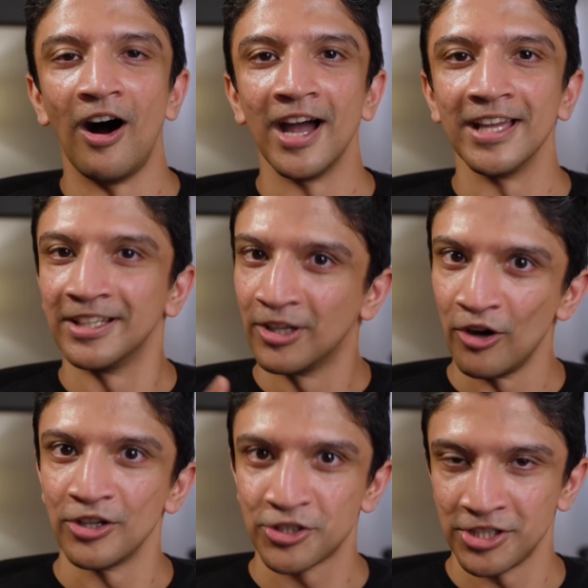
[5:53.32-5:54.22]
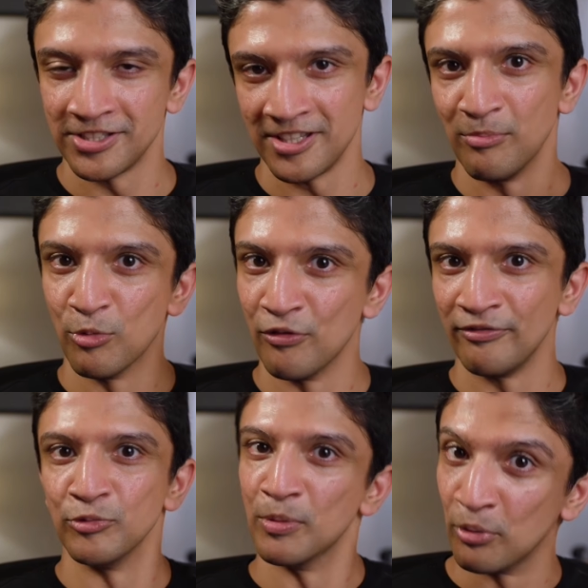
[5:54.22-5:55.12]
I got ShareSite more
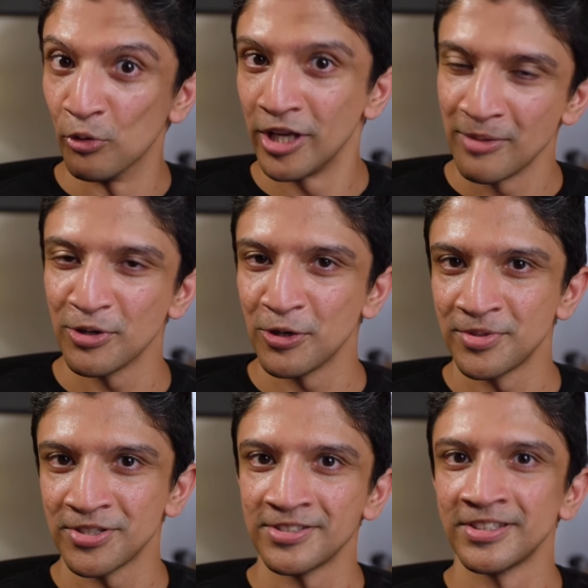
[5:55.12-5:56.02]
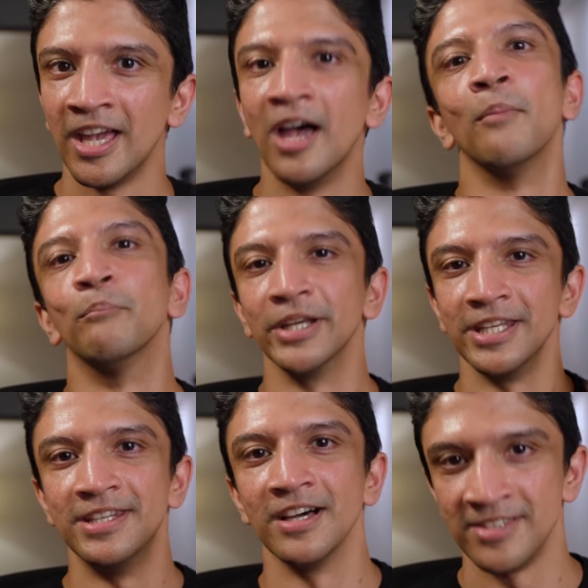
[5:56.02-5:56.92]
for reporting purposes, but
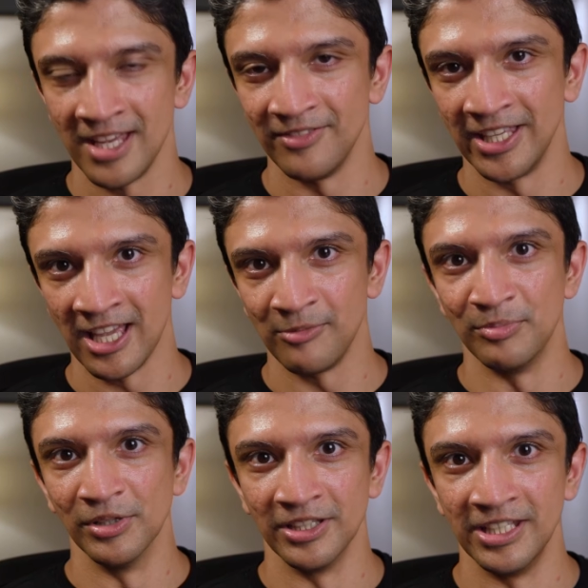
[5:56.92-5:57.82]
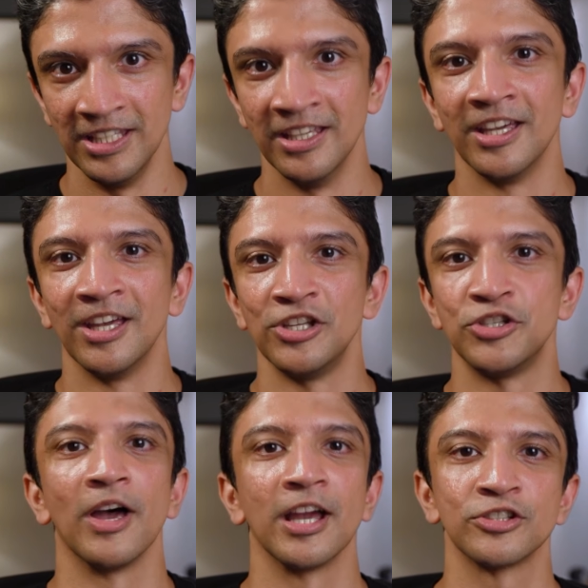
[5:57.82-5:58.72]
it does have the capability
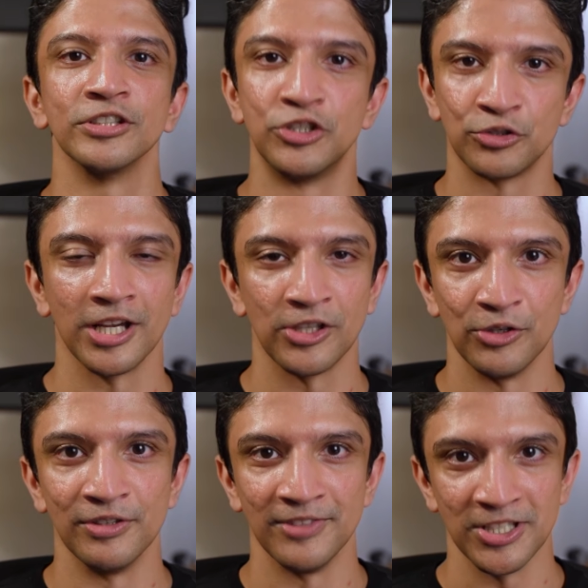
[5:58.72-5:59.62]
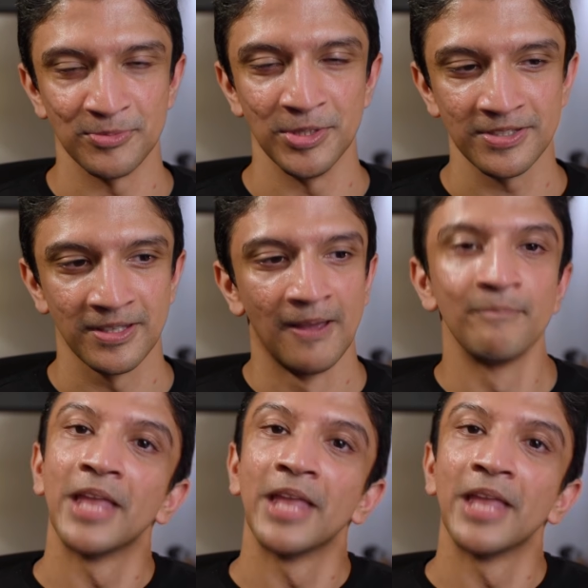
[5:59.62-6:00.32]
to actually track your investments.